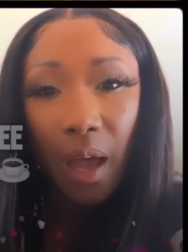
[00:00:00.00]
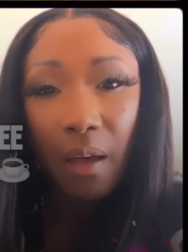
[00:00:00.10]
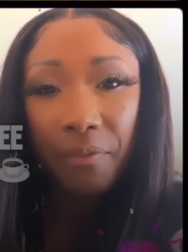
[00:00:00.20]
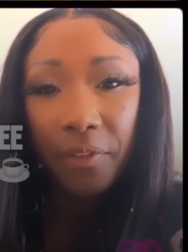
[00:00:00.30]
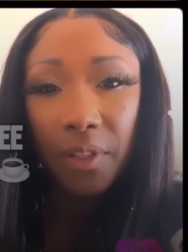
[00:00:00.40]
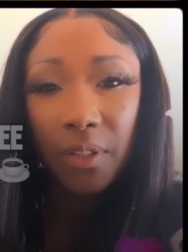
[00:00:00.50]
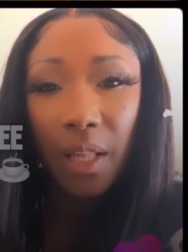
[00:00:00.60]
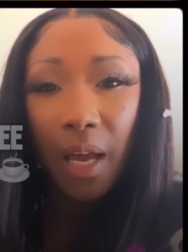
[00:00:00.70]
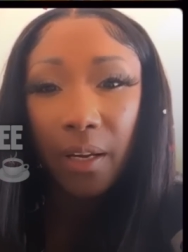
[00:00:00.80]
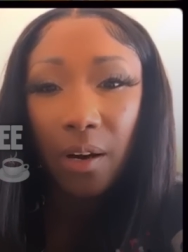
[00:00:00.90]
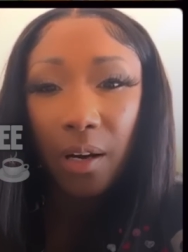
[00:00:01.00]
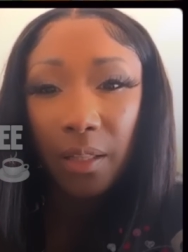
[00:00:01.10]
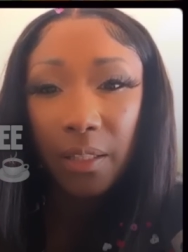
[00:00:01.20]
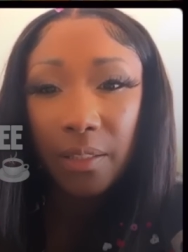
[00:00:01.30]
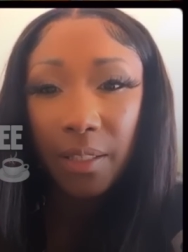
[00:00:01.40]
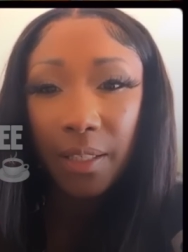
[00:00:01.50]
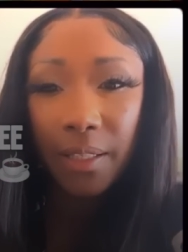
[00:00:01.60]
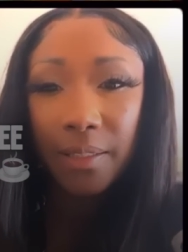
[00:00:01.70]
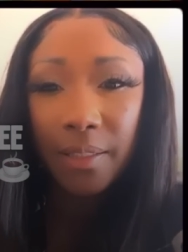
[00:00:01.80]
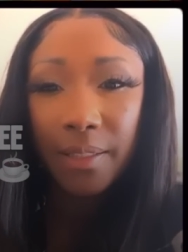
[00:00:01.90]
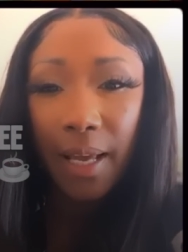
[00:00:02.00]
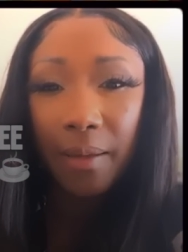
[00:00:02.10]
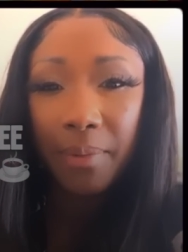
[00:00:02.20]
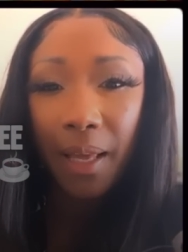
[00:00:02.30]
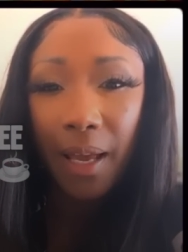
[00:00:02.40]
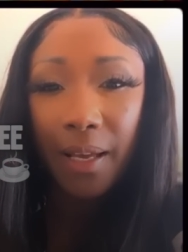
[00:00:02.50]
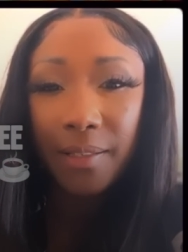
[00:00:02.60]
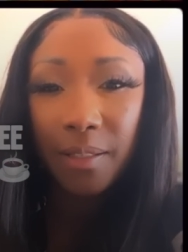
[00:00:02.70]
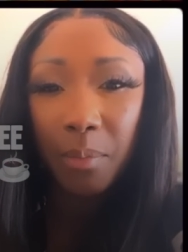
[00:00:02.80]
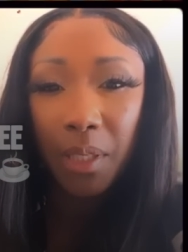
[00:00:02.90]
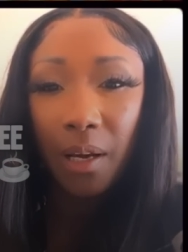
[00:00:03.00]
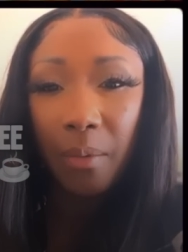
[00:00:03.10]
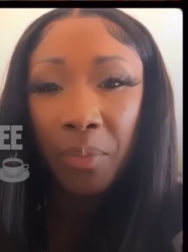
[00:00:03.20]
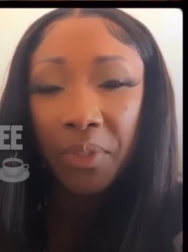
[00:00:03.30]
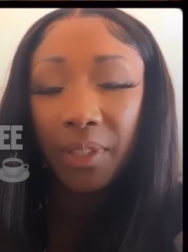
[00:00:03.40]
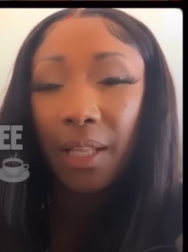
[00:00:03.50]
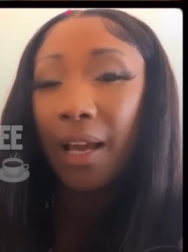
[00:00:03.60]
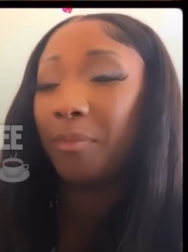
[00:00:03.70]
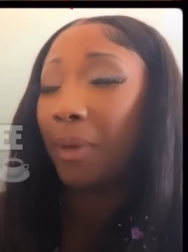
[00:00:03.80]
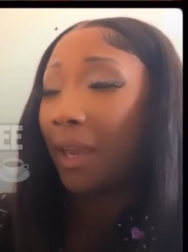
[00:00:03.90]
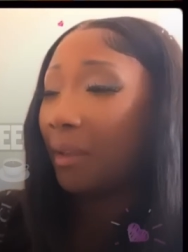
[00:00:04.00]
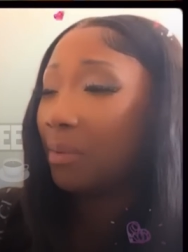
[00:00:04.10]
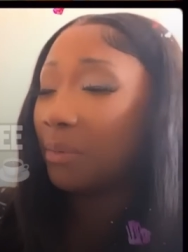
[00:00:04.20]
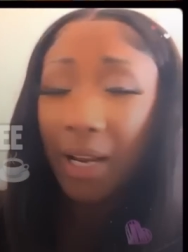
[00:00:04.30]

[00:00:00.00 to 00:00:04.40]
I feel like Carlissa is the type that has to be humbled and like, baby,